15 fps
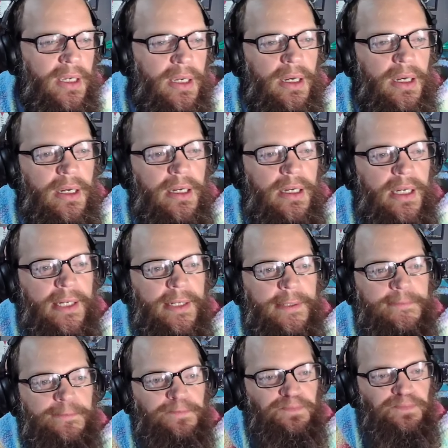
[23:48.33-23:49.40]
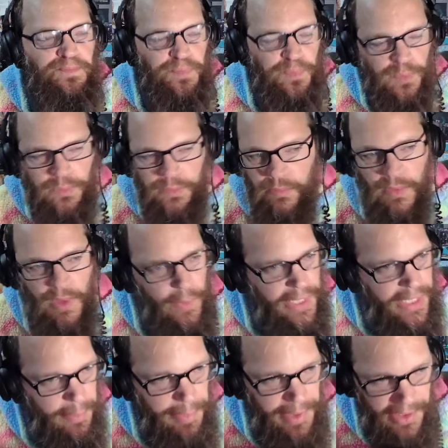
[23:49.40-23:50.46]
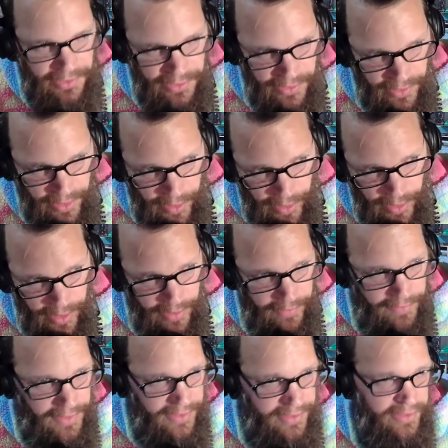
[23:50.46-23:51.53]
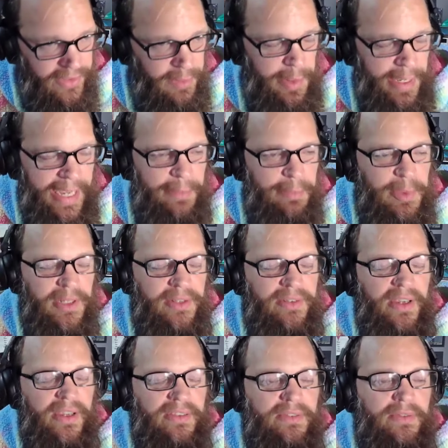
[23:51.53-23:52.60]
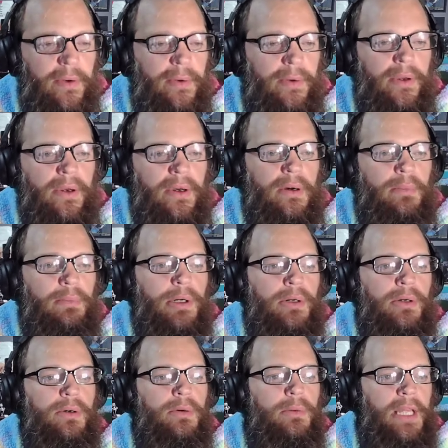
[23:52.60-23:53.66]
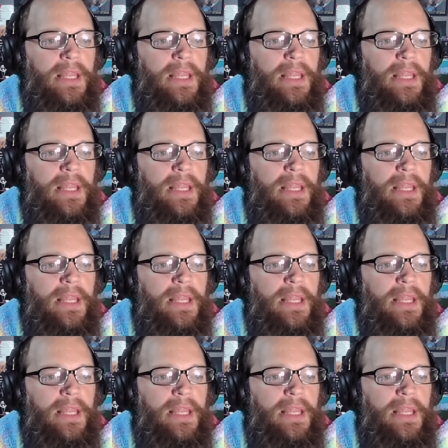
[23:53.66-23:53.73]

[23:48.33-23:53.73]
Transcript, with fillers: Um, we get a picture of the sleep apnea test photo, boom,